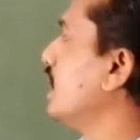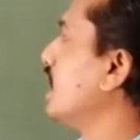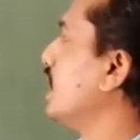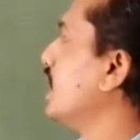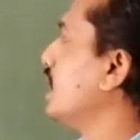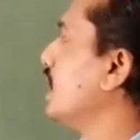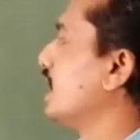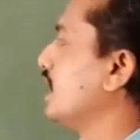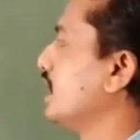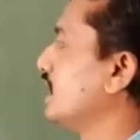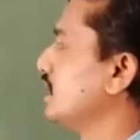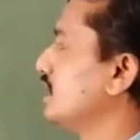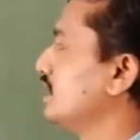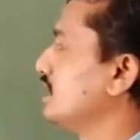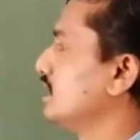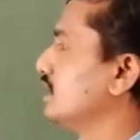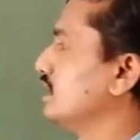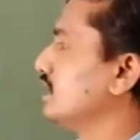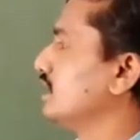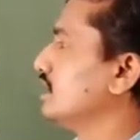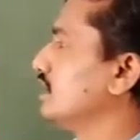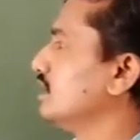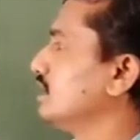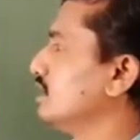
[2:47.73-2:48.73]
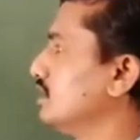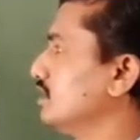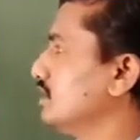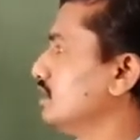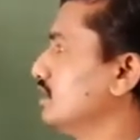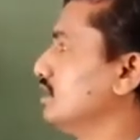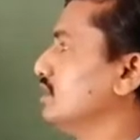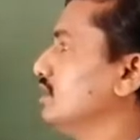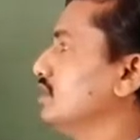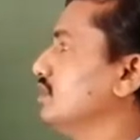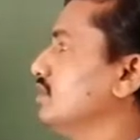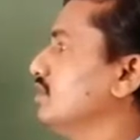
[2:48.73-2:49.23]

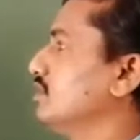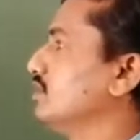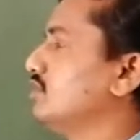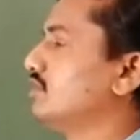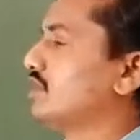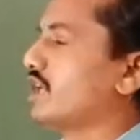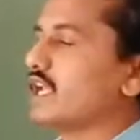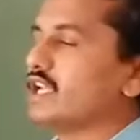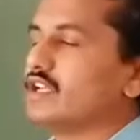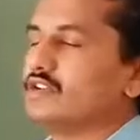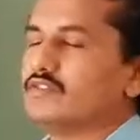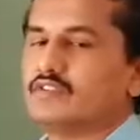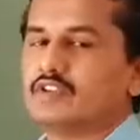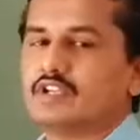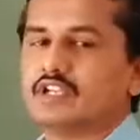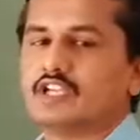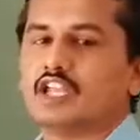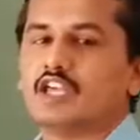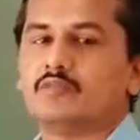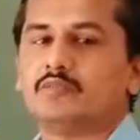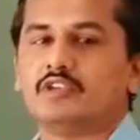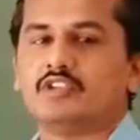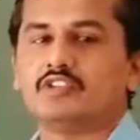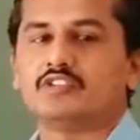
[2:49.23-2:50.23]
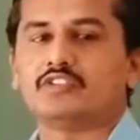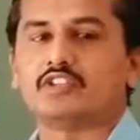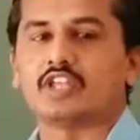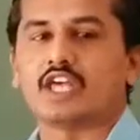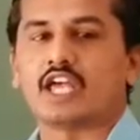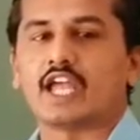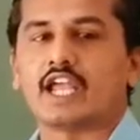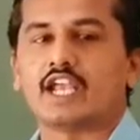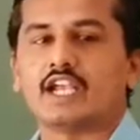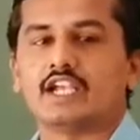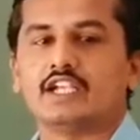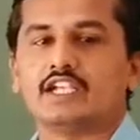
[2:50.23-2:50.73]
and scientific name is
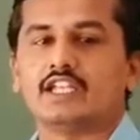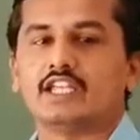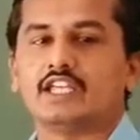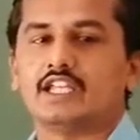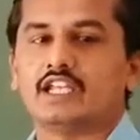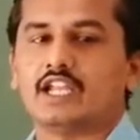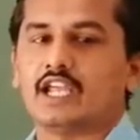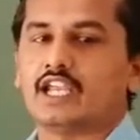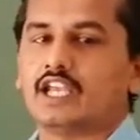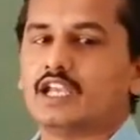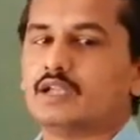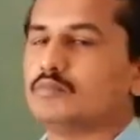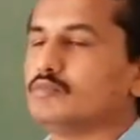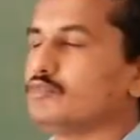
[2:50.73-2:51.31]
Antirrhinum